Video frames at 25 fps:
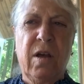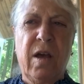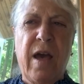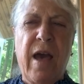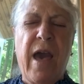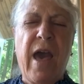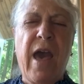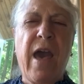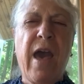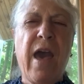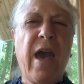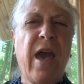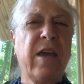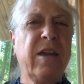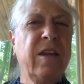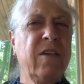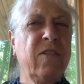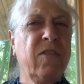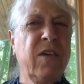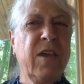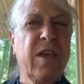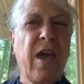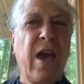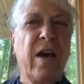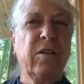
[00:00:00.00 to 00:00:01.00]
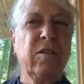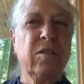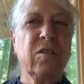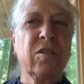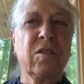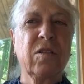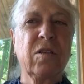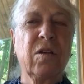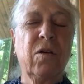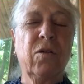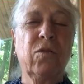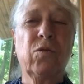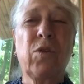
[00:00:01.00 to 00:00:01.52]
Anything else?
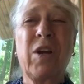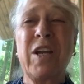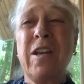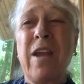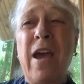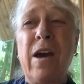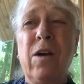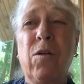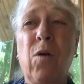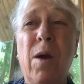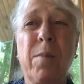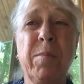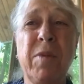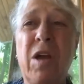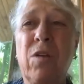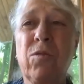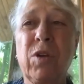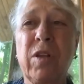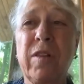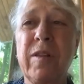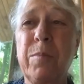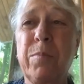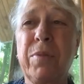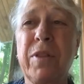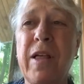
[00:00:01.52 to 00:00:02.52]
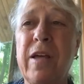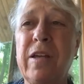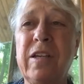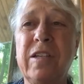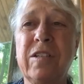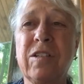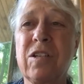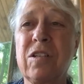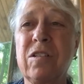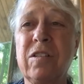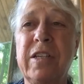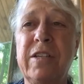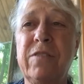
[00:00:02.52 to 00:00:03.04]
Right now, I'm not really planning
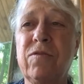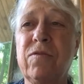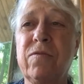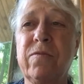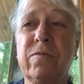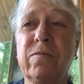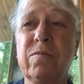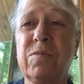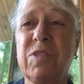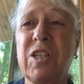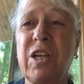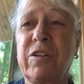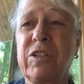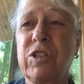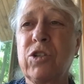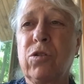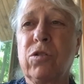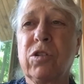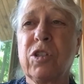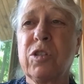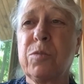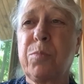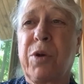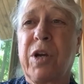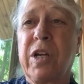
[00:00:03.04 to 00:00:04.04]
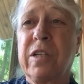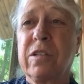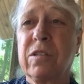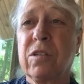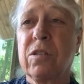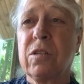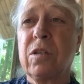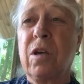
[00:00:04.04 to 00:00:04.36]
to leave Saratoga Springs,